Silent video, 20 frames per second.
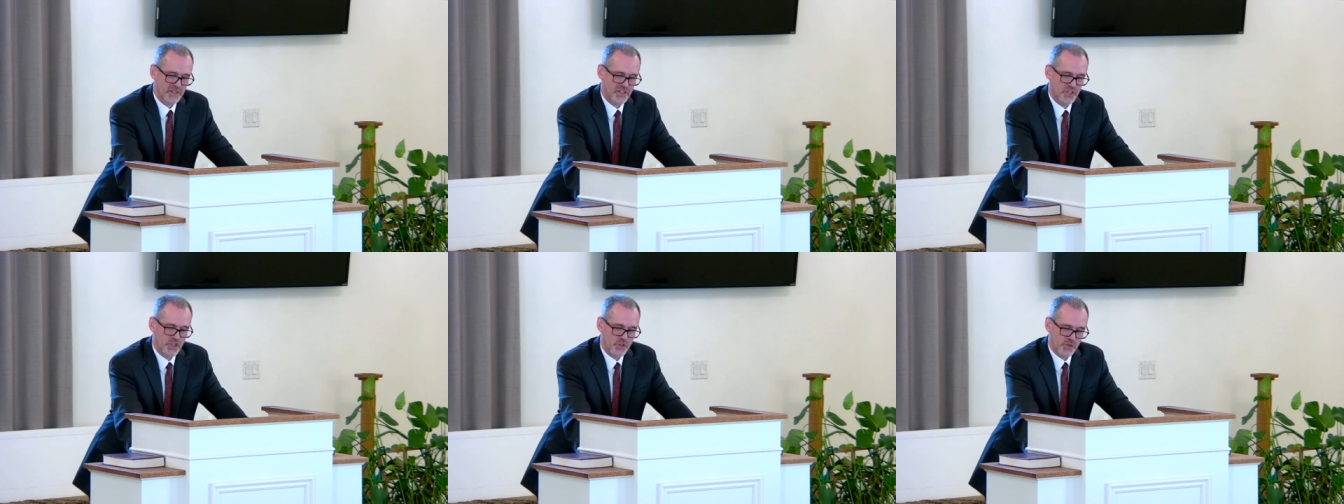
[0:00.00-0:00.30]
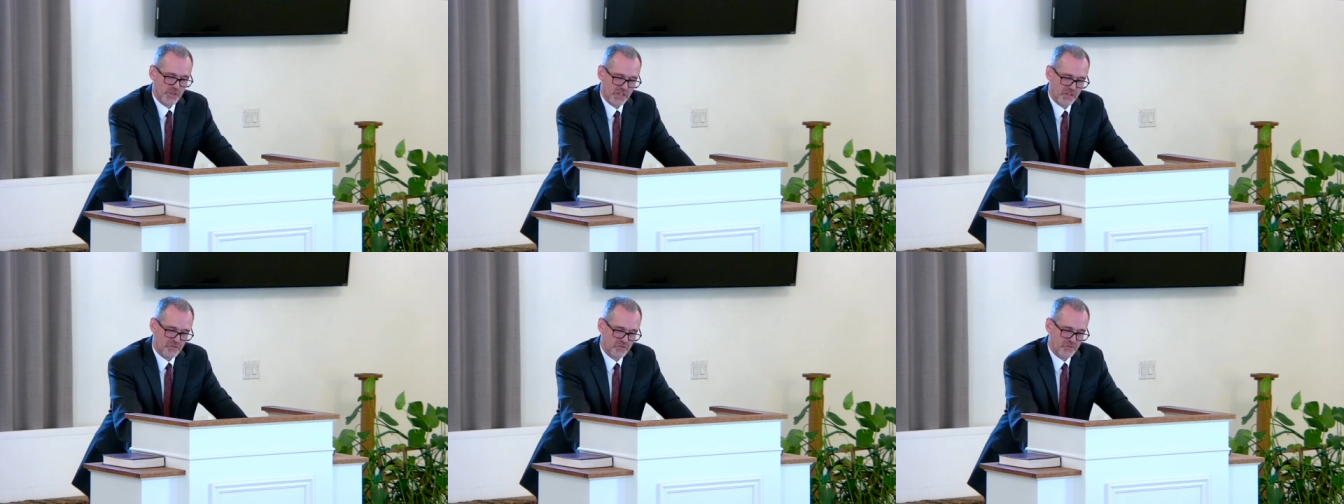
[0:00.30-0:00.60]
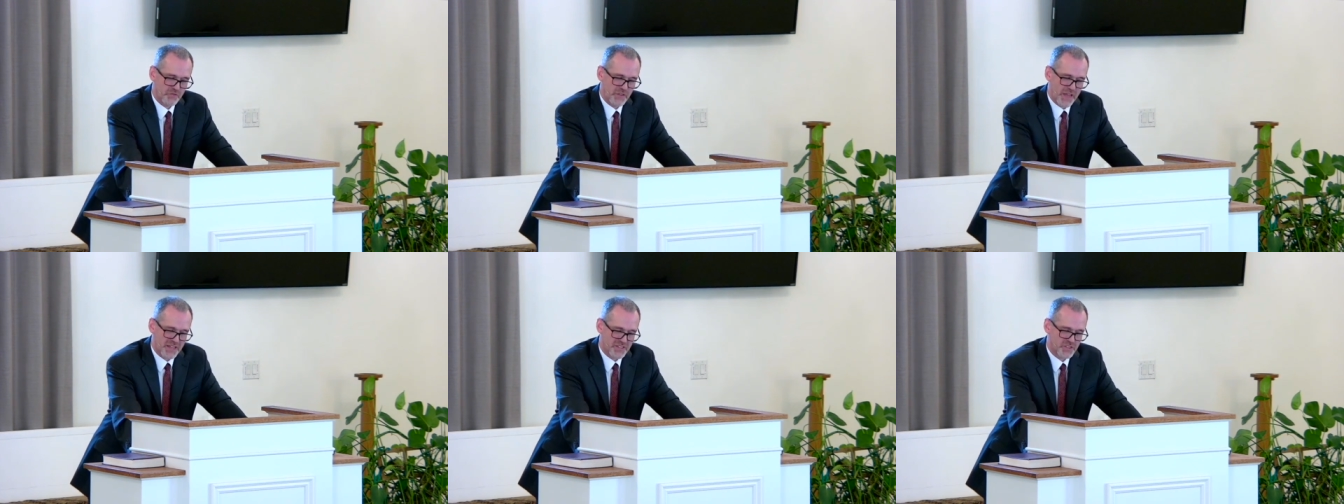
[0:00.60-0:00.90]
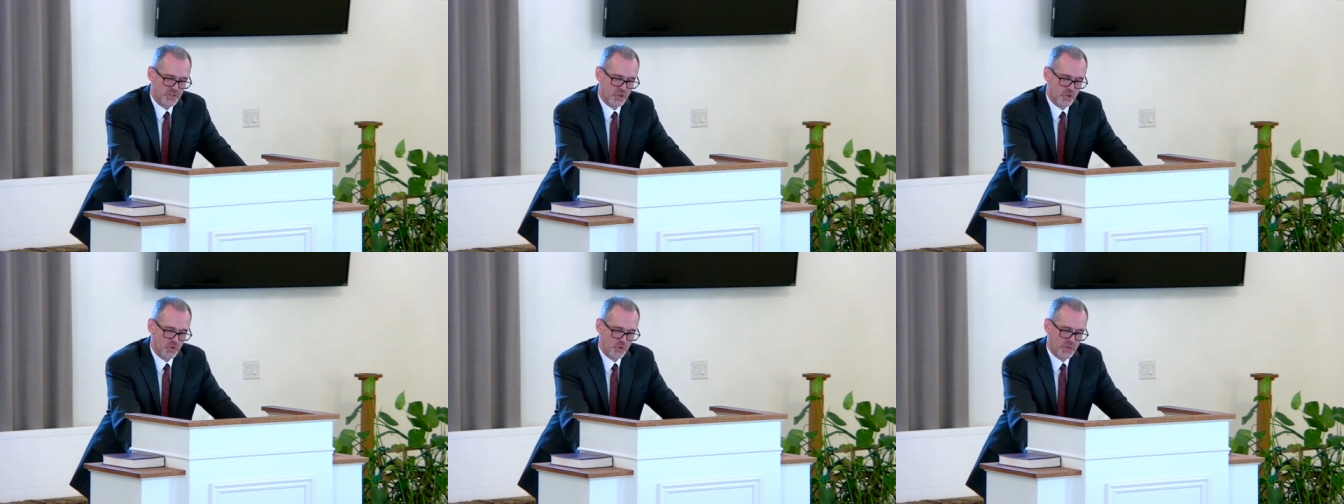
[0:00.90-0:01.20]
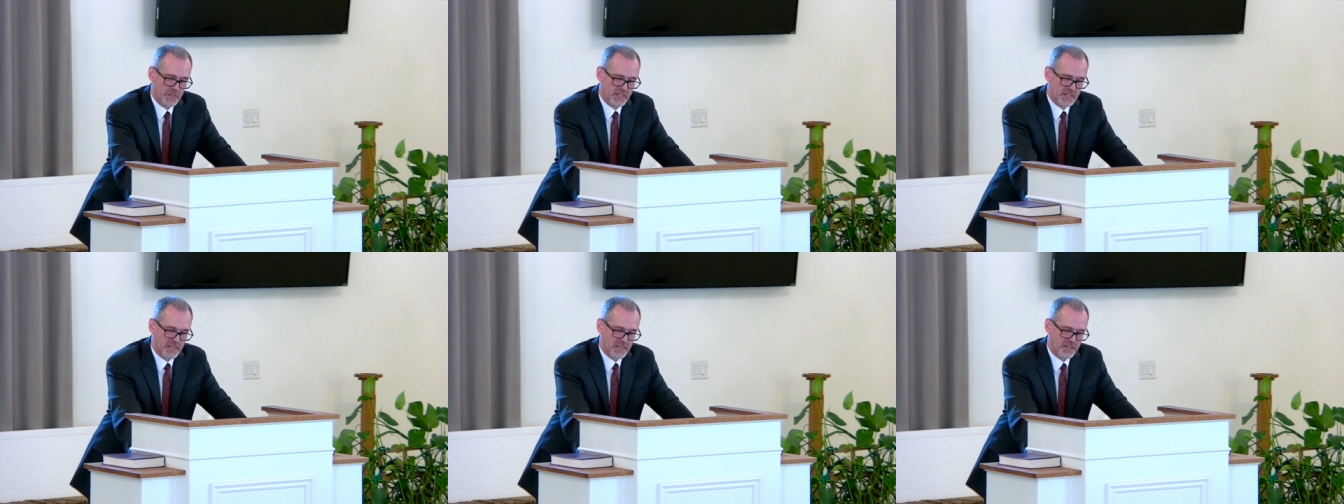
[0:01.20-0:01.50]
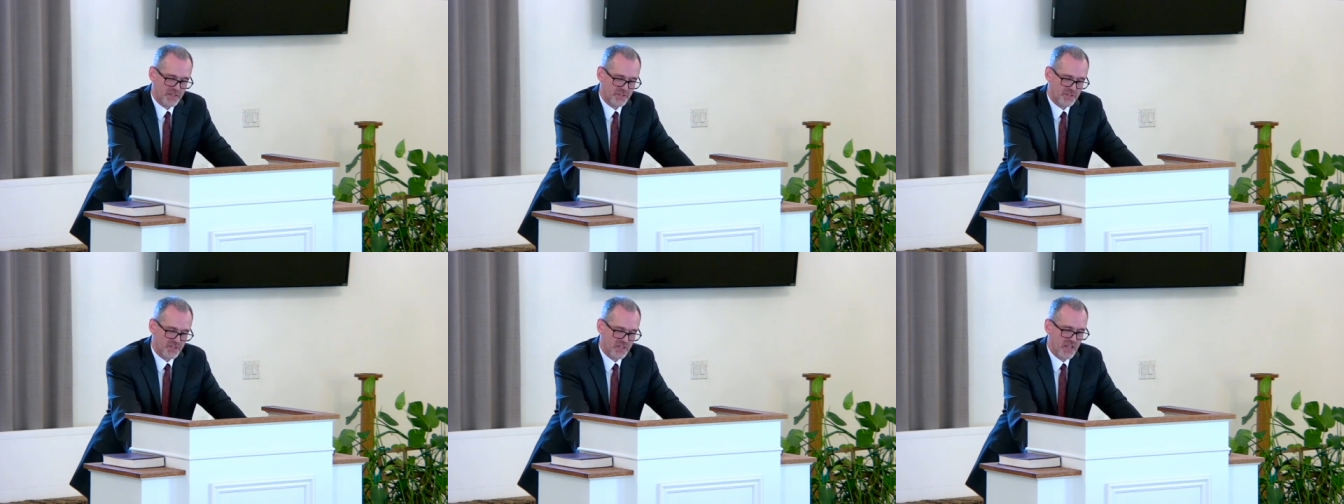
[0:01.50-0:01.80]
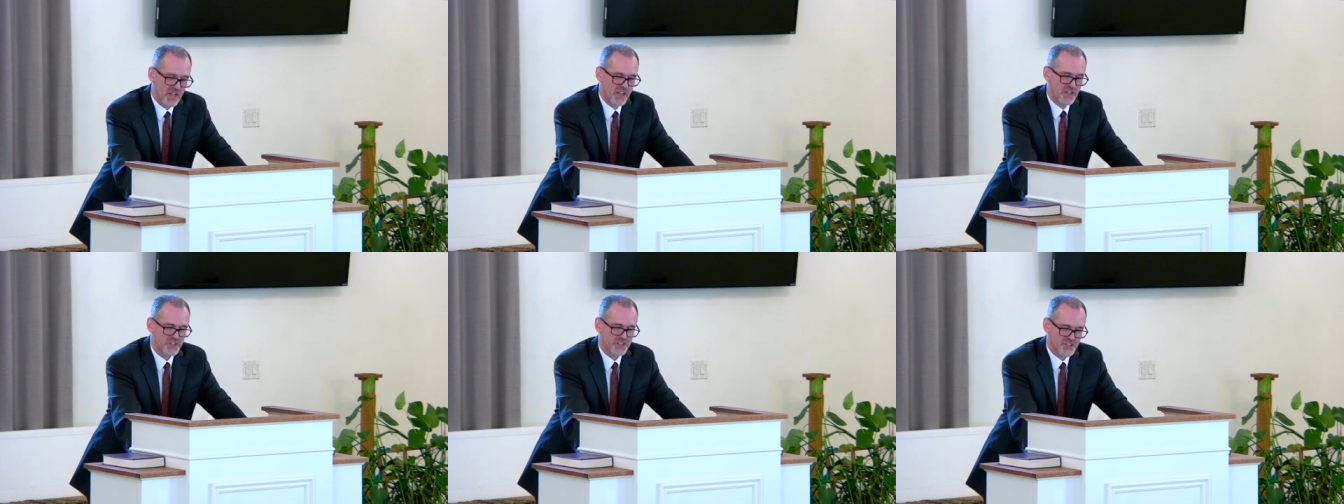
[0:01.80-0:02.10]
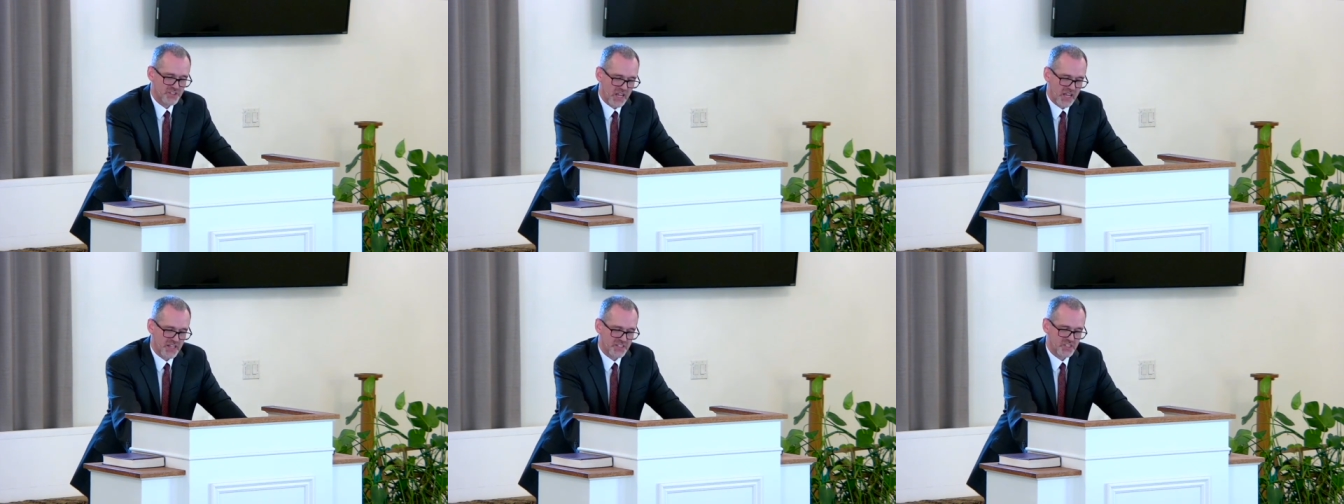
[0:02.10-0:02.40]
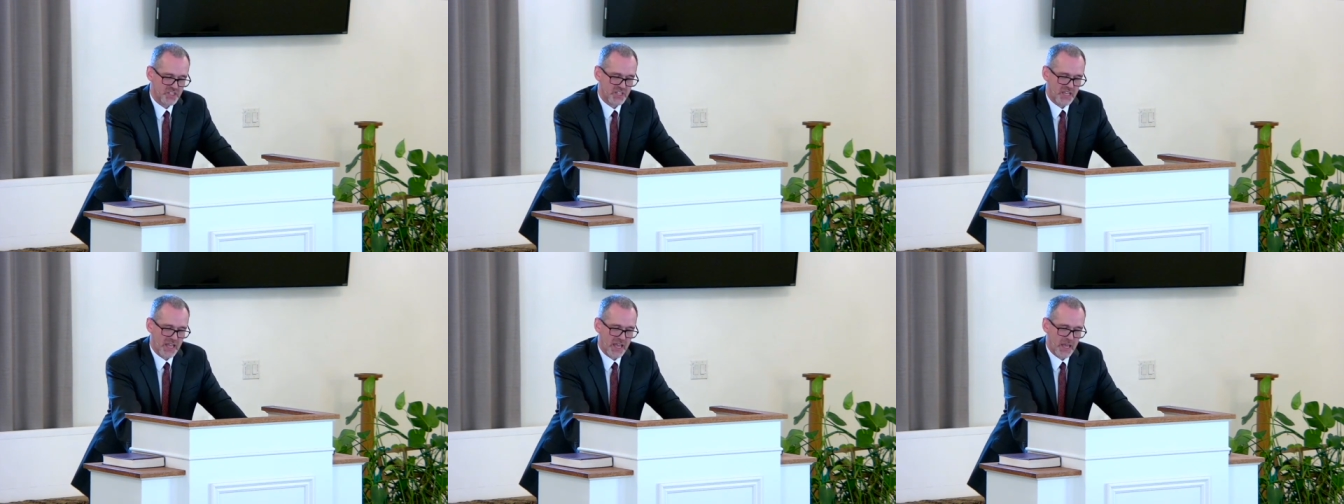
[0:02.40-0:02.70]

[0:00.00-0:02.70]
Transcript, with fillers: You confess who he is. Such